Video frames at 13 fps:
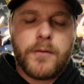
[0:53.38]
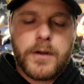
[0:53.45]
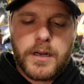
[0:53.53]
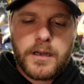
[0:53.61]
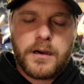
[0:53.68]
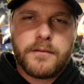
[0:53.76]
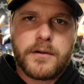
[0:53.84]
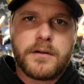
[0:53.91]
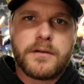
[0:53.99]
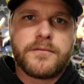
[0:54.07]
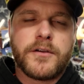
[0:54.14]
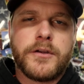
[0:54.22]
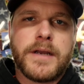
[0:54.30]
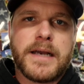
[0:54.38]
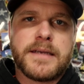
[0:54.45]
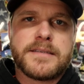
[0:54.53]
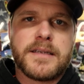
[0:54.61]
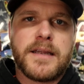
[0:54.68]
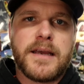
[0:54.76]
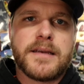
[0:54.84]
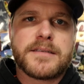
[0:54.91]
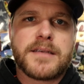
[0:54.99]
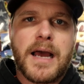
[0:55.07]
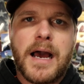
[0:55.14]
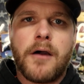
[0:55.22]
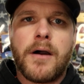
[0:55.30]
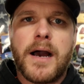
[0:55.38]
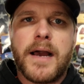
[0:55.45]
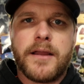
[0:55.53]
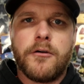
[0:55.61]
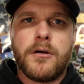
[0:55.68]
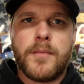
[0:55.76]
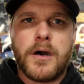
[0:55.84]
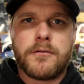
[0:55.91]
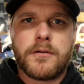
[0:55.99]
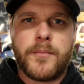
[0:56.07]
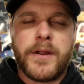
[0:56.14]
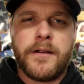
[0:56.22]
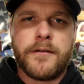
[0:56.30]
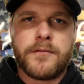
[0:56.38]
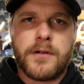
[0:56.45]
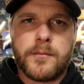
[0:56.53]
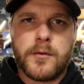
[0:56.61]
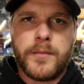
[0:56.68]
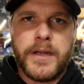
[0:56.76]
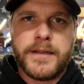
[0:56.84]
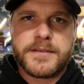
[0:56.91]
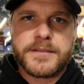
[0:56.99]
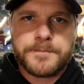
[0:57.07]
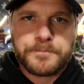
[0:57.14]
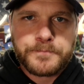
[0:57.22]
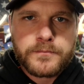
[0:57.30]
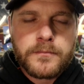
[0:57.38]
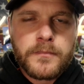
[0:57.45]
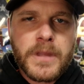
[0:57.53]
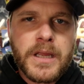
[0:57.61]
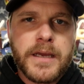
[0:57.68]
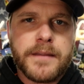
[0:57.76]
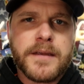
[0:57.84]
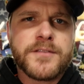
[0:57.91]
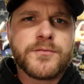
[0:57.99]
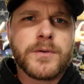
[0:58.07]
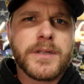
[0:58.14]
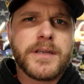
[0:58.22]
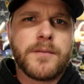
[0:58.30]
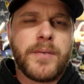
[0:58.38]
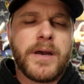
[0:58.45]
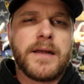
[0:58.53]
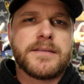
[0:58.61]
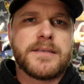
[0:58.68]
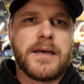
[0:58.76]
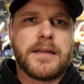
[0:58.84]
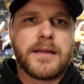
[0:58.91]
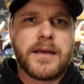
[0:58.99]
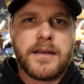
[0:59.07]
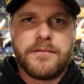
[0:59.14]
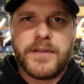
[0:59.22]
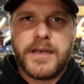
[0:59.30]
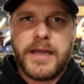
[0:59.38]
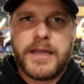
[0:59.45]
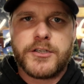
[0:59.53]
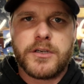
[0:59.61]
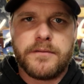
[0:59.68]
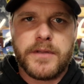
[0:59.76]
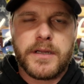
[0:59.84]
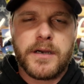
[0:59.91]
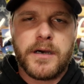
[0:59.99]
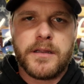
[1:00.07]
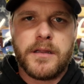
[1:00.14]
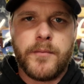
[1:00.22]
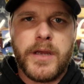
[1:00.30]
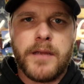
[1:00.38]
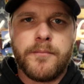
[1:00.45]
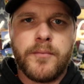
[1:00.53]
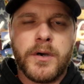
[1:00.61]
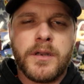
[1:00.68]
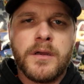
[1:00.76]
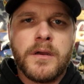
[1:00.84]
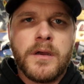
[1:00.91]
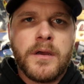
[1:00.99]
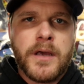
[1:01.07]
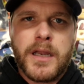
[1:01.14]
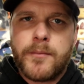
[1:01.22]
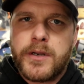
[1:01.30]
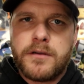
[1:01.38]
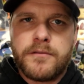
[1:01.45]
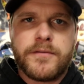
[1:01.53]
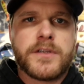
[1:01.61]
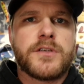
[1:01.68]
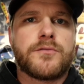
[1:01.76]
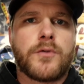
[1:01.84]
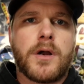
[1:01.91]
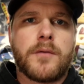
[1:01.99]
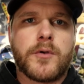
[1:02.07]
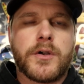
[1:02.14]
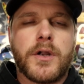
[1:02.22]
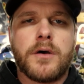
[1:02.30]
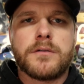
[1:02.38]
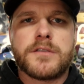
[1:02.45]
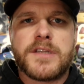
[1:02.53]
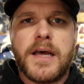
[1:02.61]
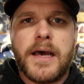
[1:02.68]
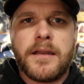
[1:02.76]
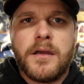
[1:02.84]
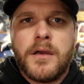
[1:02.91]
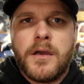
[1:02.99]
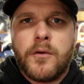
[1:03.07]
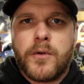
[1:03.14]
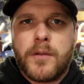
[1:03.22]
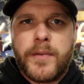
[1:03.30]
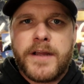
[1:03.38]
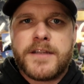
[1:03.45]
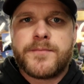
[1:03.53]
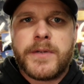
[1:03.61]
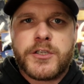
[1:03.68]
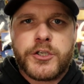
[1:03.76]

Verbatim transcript: want to cover for you guys today is how I go about repairing rubber baits. And this really depends on kind of the nature of the cut in the bait, but anybody who fishes rubber knows that when a bait's been